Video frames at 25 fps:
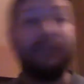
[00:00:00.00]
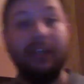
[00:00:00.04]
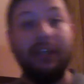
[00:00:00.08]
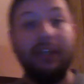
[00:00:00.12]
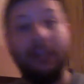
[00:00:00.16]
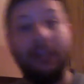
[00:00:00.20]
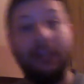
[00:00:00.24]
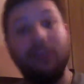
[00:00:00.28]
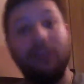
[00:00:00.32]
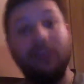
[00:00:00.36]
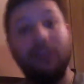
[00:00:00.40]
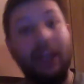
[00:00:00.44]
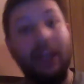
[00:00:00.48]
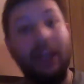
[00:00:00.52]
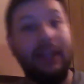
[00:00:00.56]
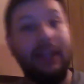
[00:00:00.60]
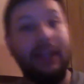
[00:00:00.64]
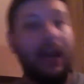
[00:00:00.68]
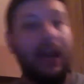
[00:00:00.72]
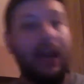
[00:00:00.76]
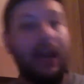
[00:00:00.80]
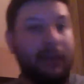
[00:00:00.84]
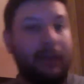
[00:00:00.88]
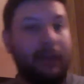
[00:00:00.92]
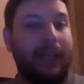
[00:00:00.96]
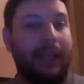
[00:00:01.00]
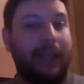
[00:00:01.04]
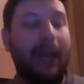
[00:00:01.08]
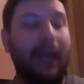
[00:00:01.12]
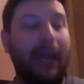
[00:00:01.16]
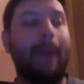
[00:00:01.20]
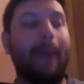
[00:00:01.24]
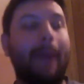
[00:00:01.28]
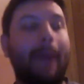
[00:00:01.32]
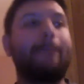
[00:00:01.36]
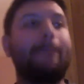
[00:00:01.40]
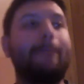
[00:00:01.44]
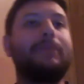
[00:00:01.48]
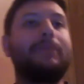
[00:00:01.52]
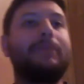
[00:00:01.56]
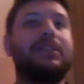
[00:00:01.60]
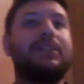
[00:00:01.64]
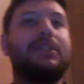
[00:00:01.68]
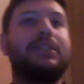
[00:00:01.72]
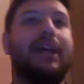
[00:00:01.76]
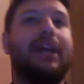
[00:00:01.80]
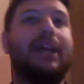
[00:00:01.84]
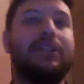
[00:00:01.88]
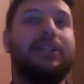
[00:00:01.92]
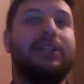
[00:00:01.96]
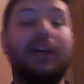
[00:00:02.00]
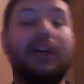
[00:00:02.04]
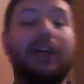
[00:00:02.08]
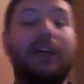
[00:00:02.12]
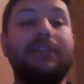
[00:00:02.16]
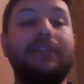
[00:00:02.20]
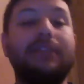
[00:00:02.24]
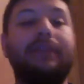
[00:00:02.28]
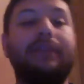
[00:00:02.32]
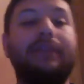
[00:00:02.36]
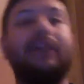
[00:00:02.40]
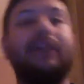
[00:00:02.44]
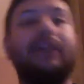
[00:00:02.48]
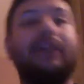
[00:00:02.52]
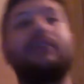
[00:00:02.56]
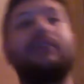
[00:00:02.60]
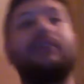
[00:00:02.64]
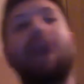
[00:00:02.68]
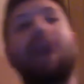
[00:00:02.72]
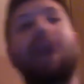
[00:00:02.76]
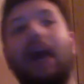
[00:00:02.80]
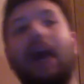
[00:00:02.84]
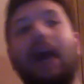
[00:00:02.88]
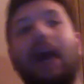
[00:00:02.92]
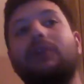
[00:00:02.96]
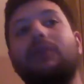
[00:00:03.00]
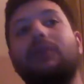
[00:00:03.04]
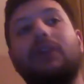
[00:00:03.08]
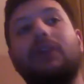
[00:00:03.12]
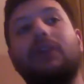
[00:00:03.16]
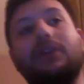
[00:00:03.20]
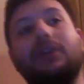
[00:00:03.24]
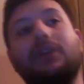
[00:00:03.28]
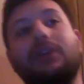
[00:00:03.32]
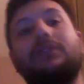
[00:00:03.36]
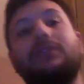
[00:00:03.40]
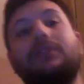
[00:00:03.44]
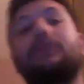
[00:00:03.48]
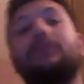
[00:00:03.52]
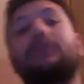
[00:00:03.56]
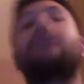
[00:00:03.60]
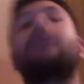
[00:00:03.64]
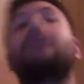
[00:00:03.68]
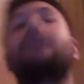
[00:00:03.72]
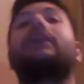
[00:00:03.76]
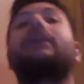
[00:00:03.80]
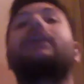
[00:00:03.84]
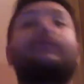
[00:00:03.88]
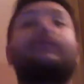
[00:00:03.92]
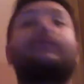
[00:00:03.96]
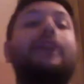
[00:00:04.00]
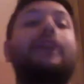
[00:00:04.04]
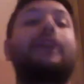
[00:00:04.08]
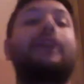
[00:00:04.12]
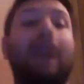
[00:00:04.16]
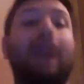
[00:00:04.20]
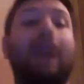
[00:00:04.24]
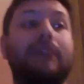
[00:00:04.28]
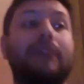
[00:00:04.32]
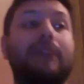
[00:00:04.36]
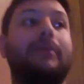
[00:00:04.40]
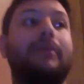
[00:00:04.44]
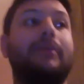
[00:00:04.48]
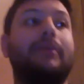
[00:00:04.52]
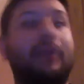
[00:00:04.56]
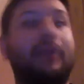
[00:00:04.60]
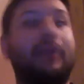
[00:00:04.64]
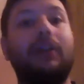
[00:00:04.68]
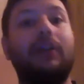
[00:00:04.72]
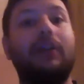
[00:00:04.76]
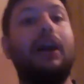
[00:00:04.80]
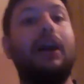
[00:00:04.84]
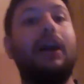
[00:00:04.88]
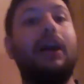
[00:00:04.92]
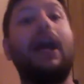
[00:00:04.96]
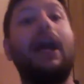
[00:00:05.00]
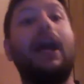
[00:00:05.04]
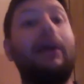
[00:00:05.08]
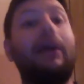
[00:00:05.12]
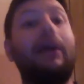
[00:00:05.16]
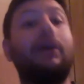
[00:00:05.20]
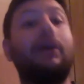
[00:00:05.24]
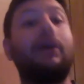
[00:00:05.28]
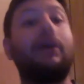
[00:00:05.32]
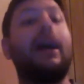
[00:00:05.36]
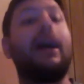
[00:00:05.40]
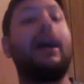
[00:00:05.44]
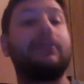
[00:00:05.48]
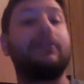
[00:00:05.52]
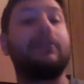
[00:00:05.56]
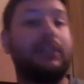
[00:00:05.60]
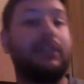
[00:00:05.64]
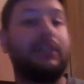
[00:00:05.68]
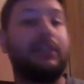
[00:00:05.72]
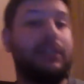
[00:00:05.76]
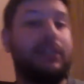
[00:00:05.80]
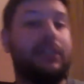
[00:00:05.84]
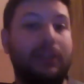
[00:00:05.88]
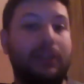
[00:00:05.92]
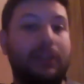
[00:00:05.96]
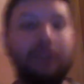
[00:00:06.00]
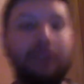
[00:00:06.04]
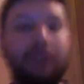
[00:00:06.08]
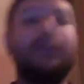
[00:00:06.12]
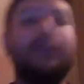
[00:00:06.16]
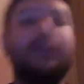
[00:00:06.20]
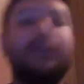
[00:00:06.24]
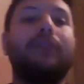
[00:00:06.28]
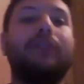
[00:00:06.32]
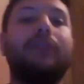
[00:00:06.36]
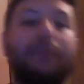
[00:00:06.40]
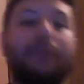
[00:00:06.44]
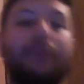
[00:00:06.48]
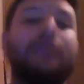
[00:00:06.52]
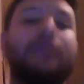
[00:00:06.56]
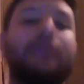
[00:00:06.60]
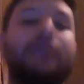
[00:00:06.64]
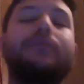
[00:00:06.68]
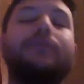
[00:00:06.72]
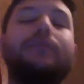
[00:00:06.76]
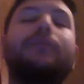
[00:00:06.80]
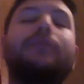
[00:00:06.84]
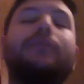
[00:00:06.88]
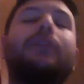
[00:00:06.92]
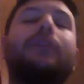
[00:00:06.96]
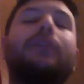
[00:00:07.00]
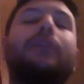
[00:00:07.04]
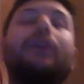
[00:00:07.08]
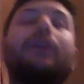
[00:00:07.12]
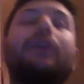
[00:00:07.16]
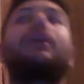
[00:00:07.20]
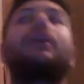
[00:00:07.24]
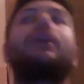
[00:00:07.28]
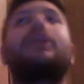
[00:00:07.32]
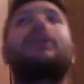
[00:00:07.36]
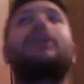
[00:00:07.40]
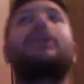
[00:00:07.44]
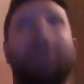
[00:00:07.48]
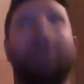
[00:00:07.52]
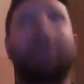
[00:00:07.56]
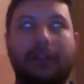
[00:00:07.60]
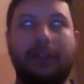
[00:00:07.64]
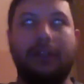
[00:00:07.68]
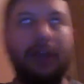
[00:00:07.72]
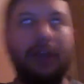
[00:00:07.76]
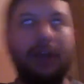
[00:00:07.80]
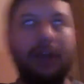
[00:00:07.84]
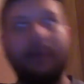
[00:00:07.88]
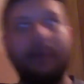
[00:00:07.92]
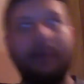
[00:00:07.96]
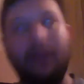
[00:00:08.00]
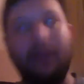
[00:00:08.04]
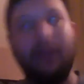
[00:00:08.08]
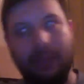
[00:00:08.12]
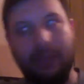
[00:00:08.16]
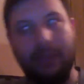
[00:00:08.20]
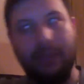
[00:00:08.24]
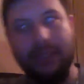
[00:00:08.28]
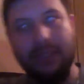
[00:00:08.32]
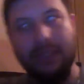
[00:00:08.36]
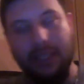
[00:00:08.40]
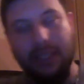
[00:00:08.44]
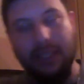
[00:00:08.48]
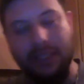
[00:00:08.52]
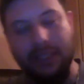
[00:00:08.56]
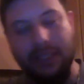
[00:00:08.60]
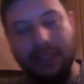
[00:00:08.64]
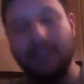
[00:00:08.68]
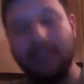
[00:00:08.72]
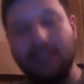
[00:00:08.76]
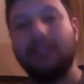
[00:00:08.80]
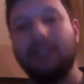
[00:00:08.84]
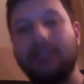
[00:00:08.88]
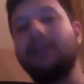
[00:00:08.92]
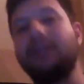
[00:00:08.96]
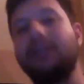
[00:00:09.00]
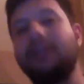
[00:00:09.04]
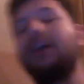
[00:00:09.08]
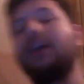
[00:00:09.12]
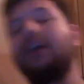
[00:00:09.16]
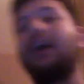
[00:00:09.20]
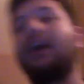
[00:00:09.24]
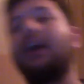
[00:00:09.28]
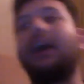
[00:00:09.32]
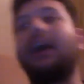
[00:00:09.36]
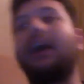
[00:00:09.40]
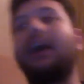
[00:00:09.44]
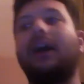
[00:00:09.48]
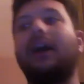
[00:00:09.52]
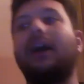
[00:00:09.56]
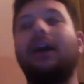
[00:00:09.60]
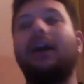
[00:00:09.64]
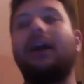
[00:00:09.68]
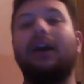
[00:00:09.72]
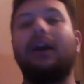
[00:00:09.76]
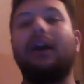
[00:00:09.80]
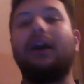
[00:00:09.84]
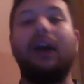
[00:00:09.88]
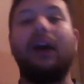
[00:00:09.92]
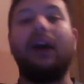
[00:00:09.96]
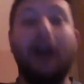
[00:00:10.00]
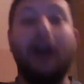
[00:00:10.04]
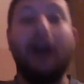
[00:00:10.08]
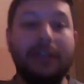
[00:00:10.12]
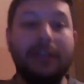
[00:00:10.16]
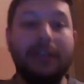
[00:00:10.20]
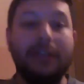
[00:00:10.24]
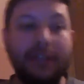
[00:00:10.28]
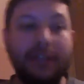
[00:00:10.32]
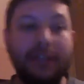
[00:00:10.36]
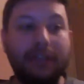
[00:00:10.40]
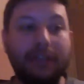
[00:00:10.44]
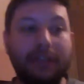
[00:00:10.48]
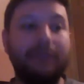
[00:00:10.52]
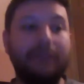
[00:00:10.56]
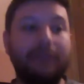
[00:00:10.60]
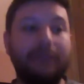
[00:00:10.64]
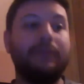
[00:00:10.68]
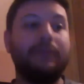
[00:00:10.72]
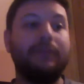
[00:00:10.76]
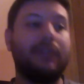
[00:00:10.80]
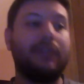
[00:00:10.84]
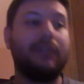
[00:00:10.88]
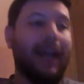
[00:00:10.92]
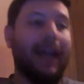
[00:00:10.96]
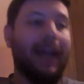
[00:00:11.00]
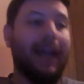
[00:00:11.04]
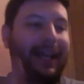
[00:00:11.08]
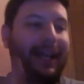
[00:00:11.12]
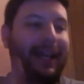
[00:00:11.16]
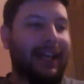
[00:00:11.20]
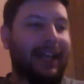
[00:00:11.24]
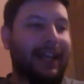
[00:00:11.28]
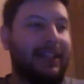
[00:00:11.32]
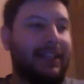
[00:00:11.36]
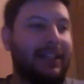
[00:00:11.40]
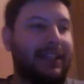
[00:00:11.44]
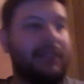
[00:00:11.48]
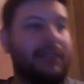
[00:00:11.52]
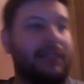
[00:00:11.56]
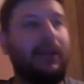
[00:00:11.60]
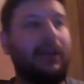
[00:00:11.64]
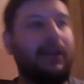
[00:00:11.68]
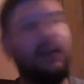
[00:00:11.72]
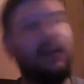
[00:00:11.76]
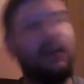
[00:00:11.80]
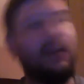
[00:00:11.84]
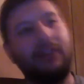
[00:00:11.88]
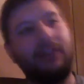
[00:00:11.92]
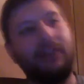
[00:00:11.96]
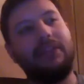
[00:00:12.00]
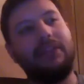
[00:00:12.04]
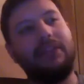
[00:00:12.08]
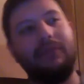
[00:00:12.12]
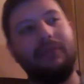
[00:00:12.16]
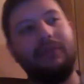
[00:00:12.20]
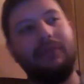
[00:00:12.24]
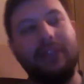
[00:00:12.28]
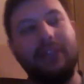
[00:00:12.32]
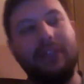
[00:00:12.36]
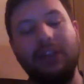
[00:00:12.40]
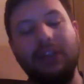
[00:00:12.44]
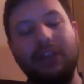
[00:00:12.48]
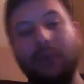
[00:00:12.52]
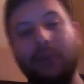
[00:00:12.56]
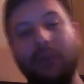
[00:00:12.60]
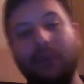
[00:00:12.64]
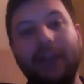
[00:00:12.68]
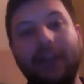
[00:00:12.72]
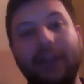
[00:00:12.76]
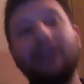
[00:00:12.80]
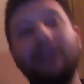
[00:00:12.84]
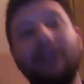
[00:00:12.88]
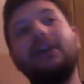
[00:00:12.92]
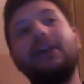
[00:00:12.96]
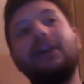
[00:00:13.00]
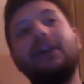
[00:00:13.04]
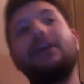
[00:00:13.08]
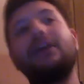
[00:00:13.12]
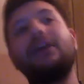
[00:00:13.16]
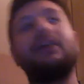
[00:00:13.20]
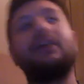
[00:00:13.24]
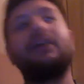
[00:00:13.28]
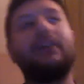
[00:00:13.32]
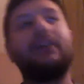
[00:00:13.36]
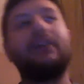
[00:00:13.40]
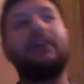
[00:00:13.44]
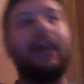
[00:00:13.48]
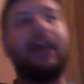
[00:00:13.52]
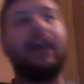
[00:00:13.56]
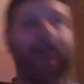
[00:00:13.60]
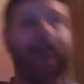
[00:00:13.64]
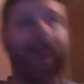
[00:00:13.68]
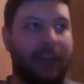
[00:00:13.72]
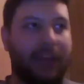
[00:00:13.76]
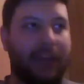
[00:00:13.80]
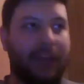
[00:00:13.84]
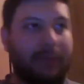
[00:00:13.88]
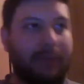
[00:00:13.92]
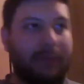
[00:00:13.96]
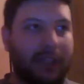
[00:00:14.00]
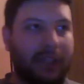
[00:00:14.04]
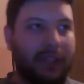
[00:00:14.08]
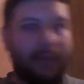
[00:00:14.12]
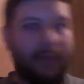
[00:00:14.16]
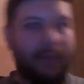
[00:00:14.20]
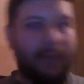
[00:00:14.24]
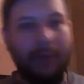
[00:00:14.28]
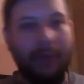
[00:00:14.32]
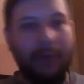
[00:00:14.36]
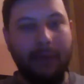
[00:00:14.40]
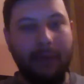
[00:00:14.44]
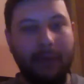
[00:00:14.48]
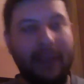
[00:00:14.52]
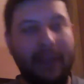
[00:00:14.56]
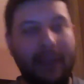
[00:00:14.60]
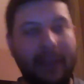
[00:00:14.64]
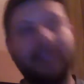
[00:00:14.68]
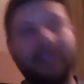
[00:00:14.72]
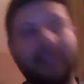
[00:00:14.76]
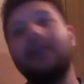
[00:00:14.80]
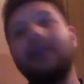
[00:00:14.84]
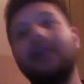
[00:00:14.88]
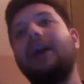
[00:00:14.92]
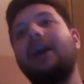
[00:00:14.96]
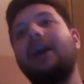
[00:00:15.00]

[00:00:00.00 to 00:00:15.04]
in in that recap, slash thoughts video, I will also give the announcement whether or not I will actually continue doing the reviews for the upcoming second season. Uh, also, kind of like this one, I know this one was a little weird, kind of jumbled up, a mess.